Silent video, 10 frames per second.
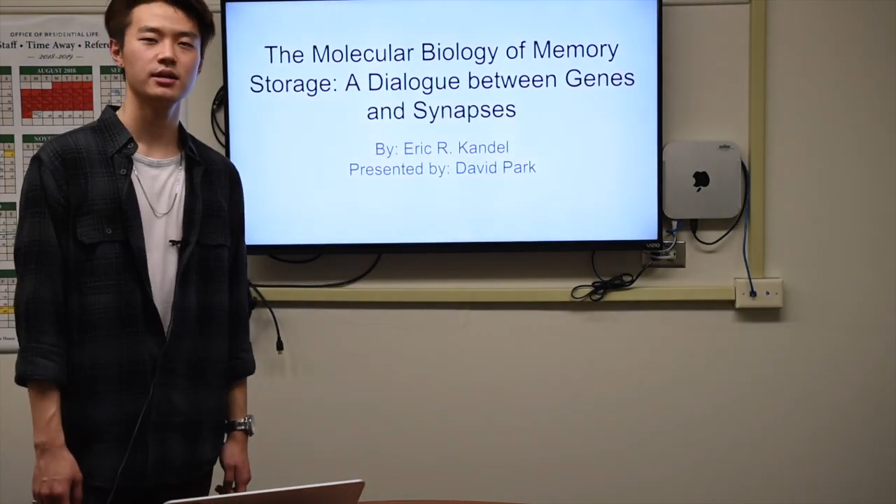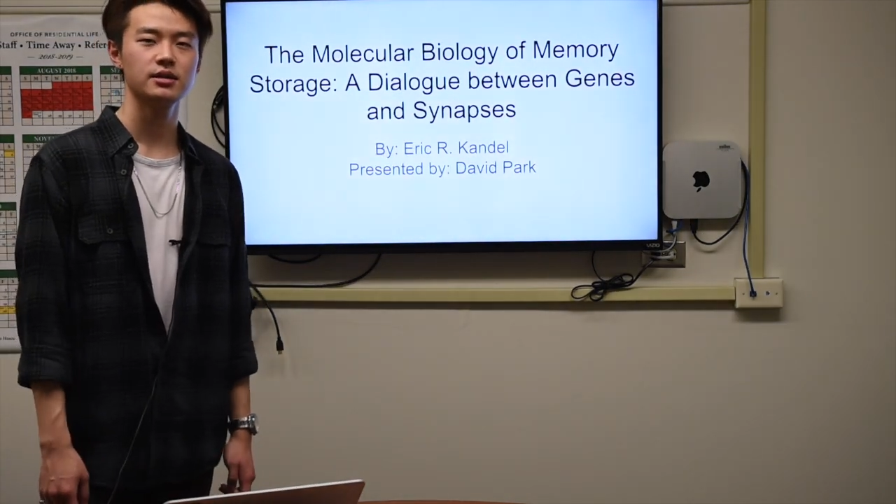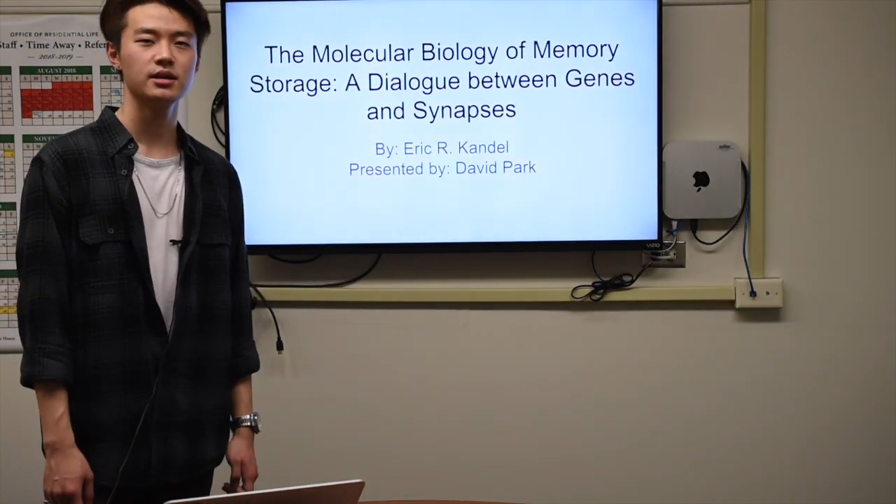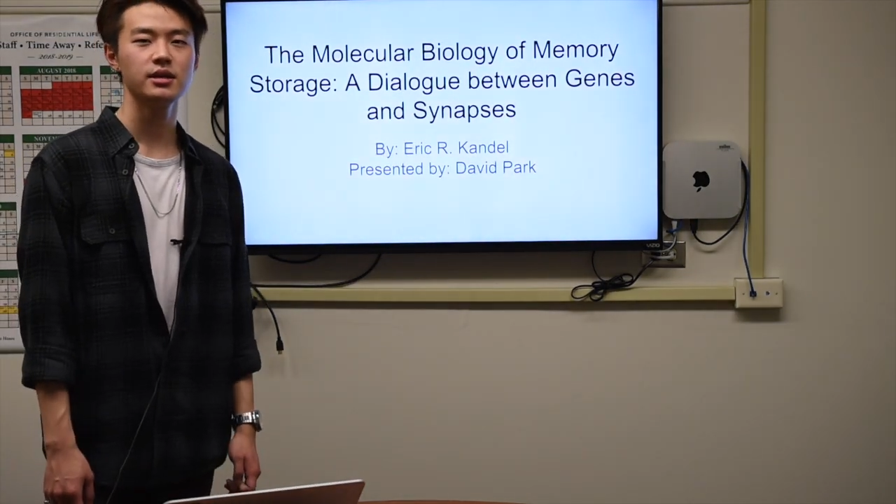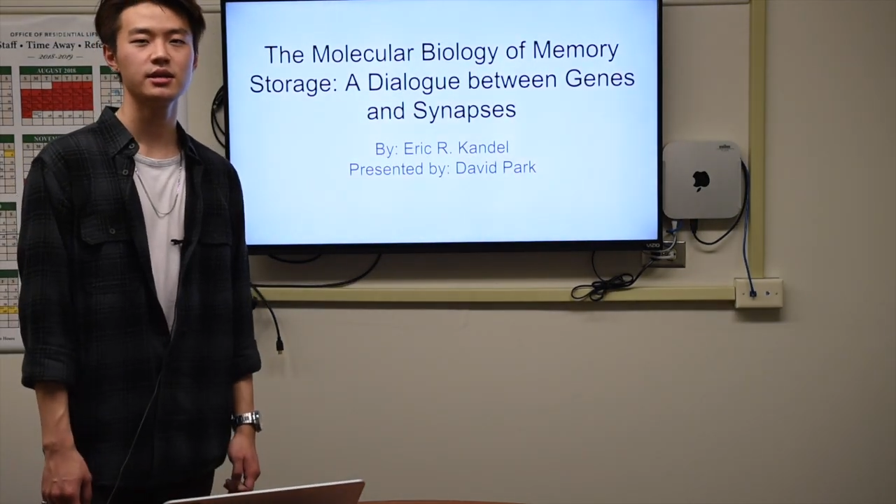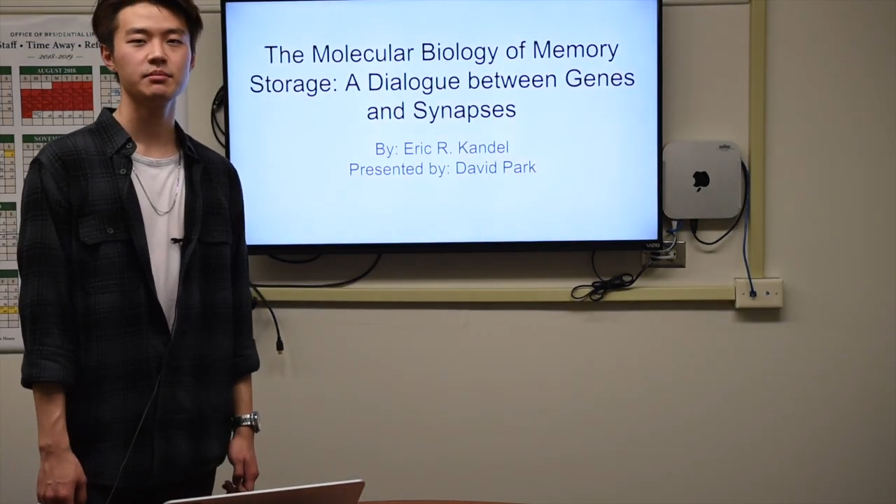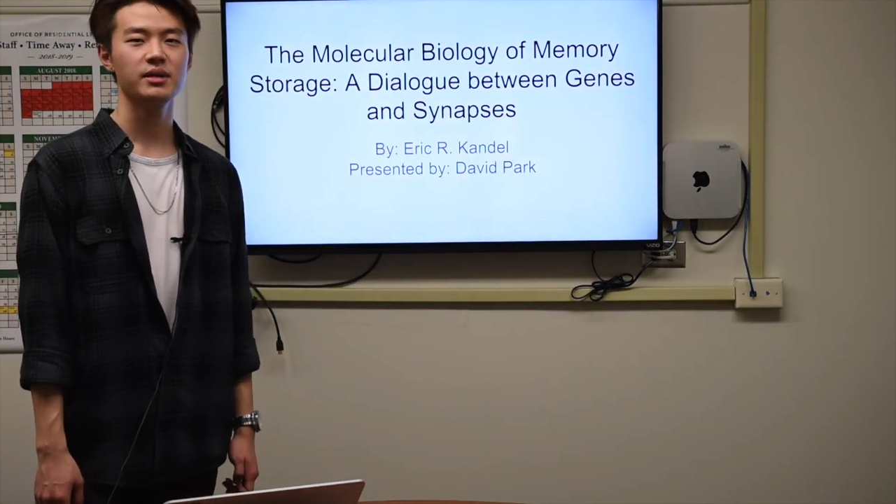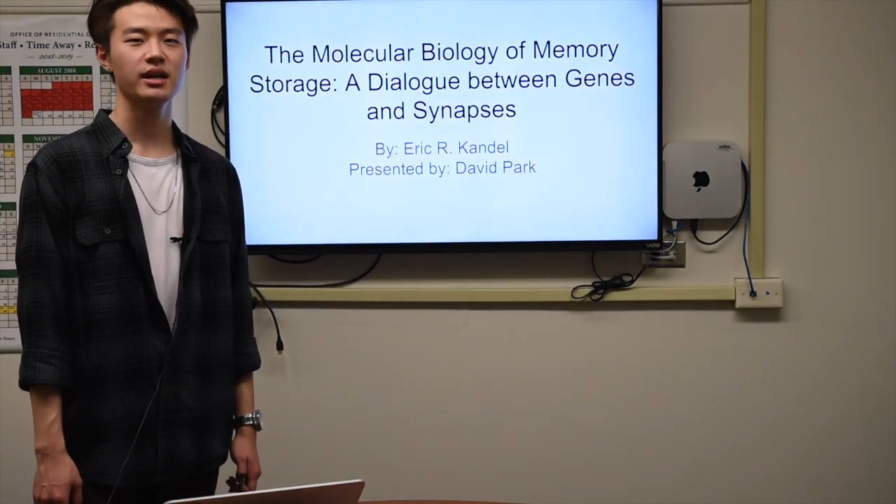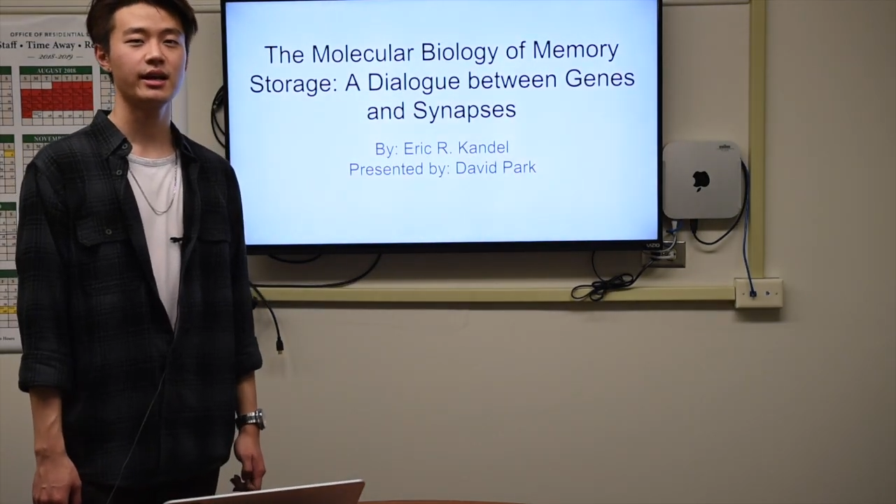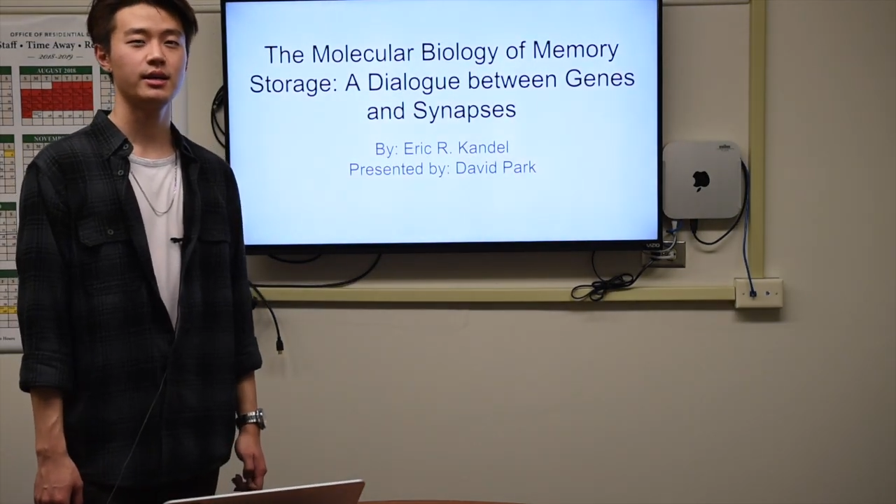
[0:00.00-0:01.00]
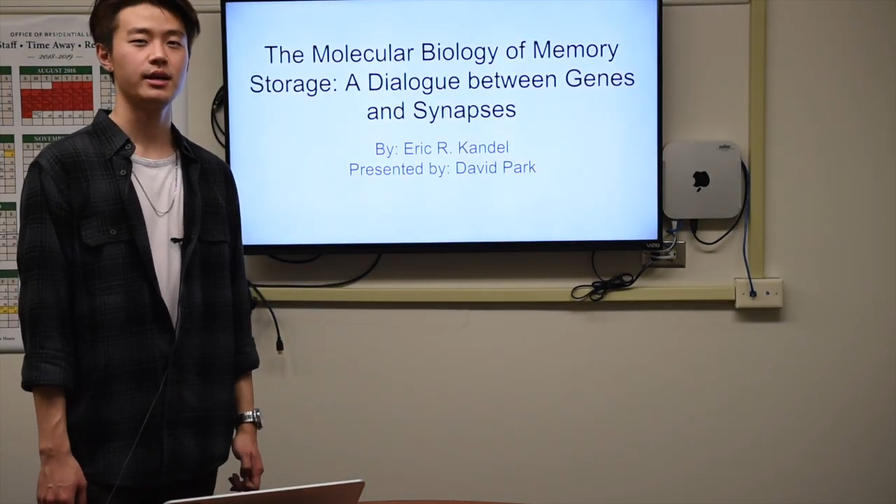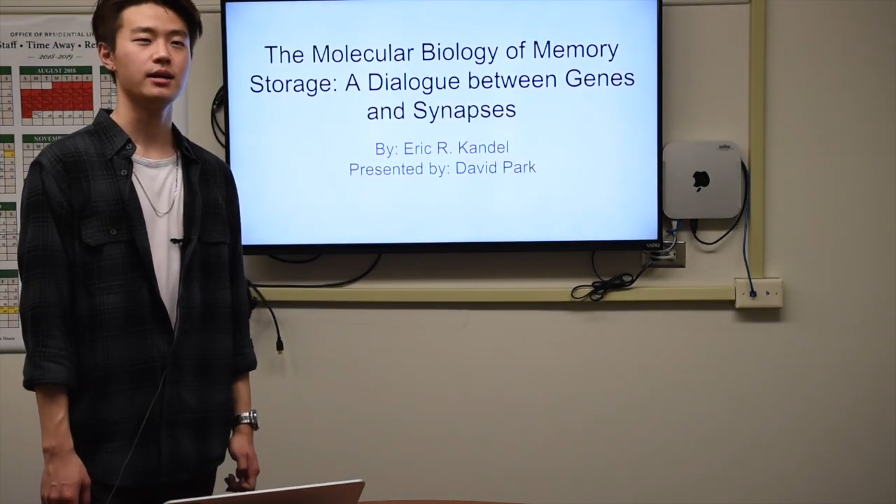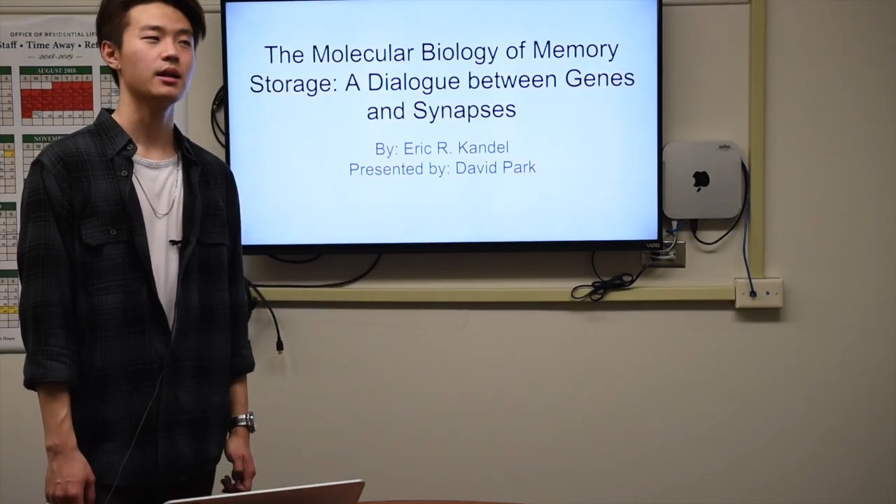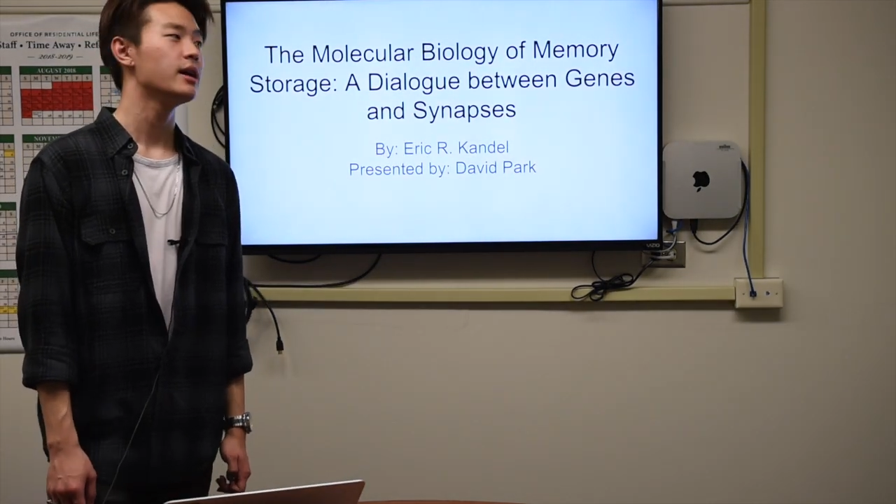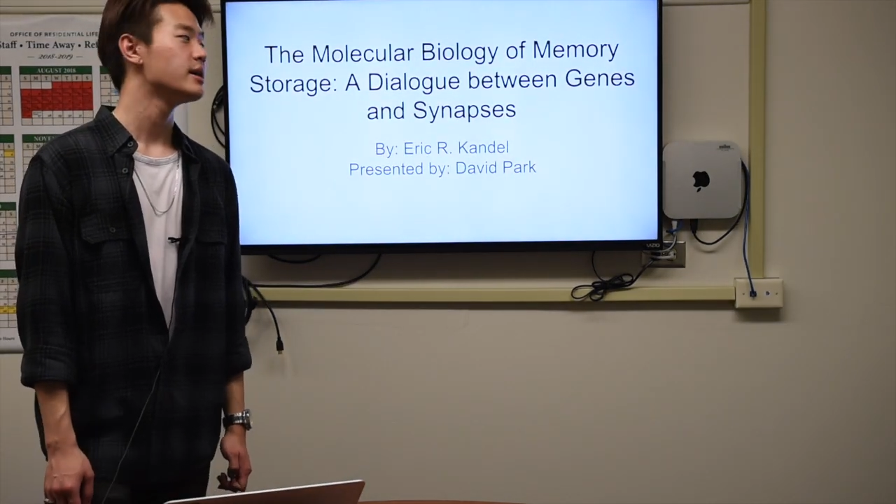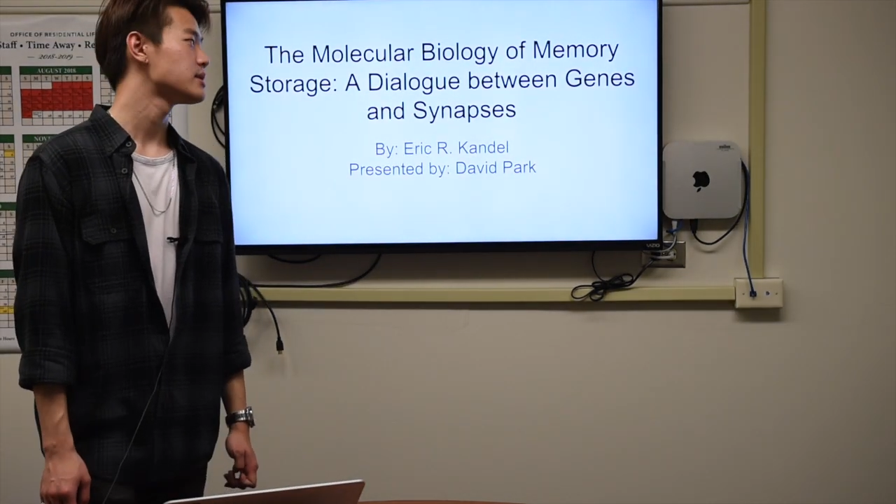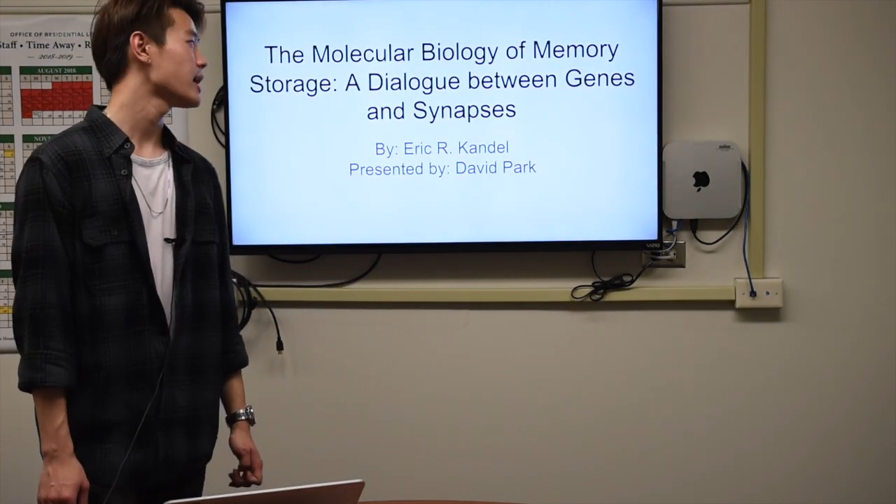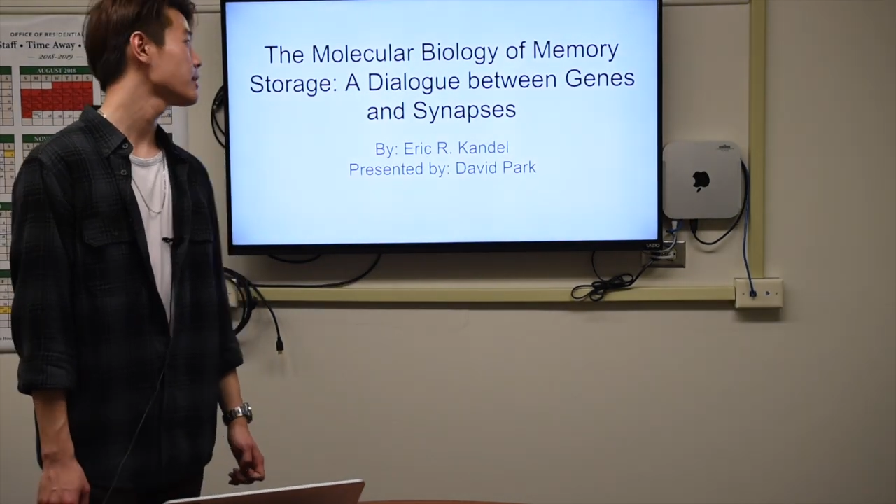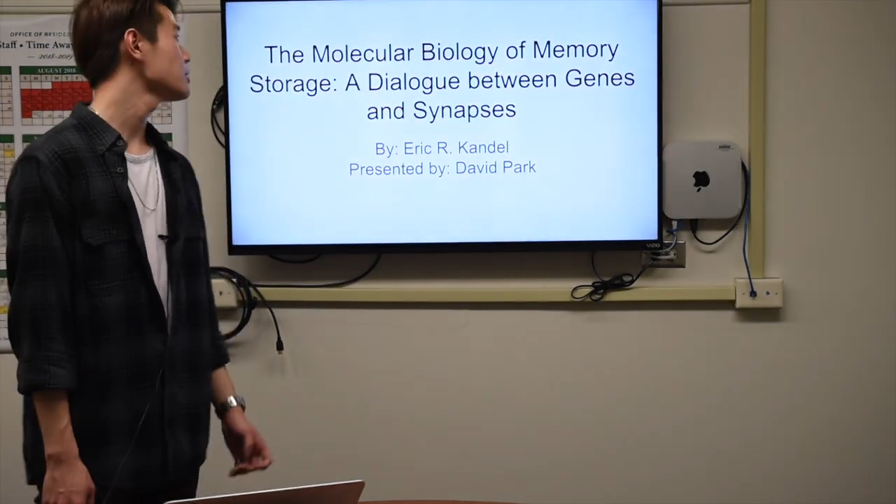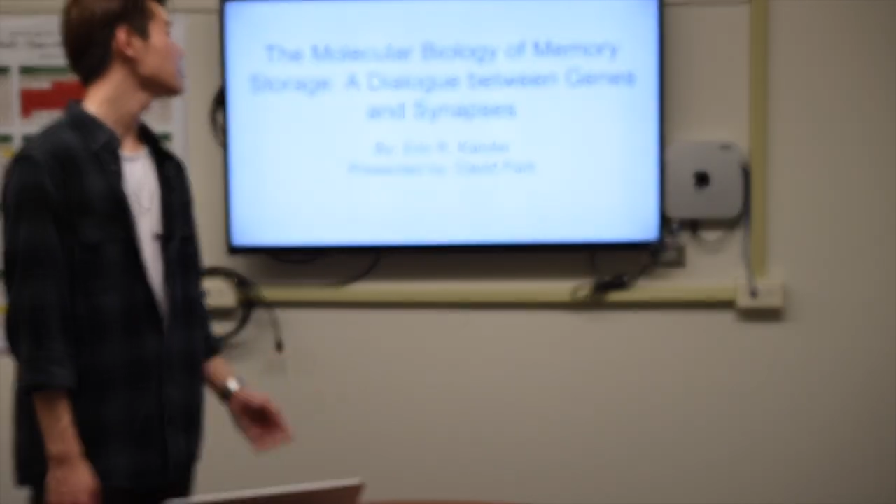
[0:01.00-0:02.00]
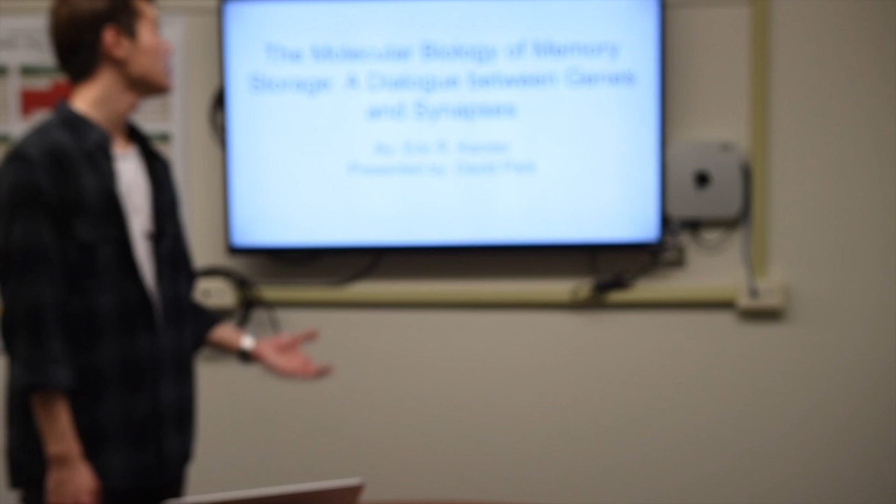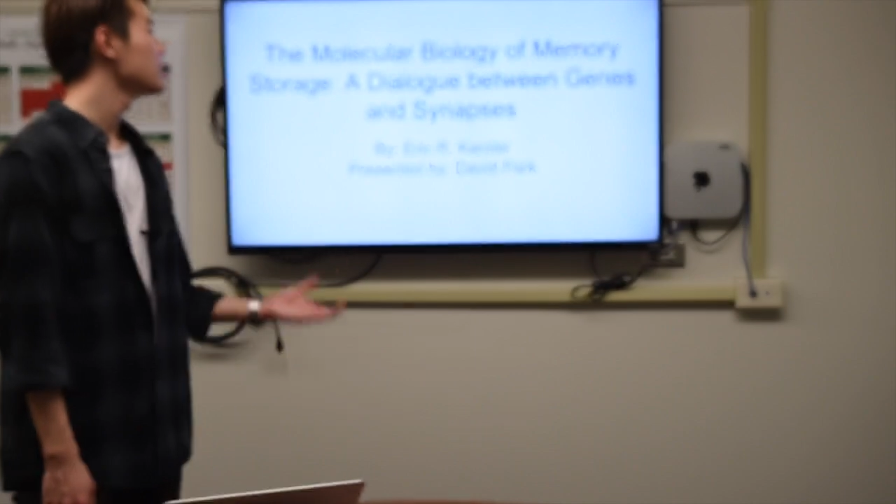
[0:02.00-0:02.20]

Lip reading: a study done by Kendall titled